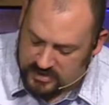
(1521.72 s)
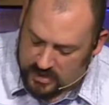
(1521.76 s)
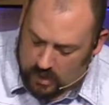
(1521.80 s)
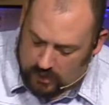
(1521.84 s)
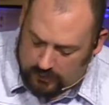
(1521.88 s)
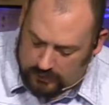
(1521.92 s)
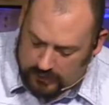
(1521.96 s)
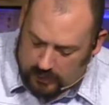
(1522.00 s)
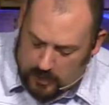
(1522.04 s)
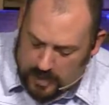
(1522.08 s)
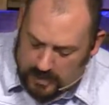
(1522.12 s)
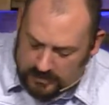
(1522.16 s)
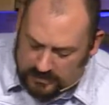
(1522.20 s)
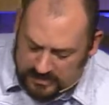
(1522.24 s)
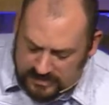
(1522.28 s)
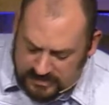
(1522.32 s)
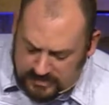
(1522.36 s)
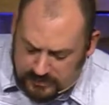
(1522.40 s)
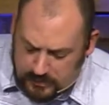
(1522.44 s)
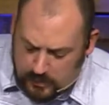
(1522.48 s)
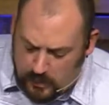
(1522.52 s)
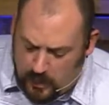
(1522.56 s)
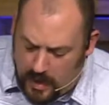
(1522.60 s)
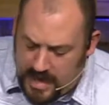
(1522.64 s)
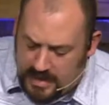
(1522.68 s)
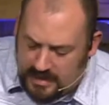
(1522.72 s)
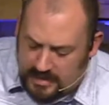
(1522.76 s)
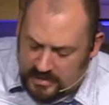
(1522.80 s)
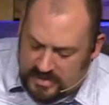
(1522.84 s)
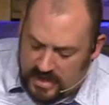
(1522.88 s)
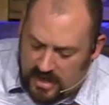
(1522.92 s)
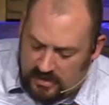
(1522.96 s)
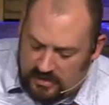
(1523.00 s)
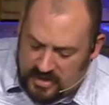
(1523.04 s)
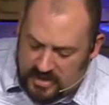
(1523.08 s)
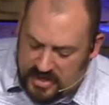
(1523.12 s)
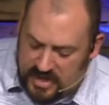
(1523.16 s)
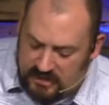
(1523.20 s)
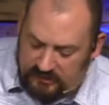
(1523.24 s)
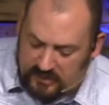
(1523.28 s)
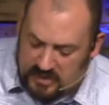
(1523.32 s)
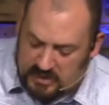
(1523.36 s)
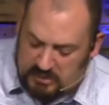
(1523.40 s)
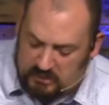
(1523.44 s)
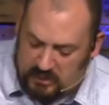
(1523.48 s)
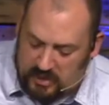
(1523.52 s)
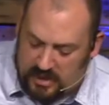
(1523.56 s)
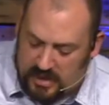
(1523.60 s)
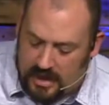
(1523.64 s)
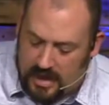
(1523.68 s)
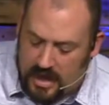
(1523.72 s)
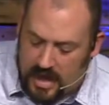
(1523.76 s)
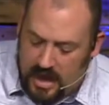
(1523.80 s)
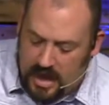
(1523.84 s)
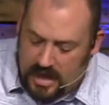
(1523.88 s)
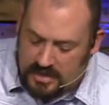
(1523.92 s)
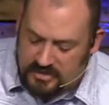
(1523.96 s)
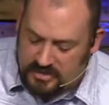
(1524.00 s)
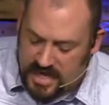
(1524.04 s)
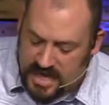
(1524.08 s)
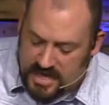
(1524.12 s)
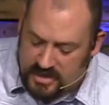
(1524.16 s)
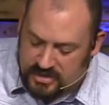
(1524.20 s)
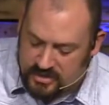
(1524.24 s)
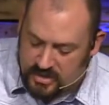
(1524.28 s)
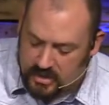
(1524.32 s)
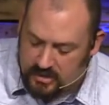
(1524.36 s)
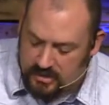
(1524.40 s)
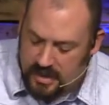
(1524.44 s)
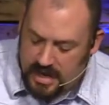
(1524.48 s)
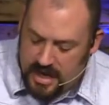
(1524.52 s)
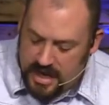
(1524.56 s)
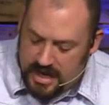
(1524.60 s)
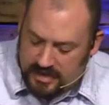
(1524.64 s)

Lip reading: the only way to tell the difference between a t-shirt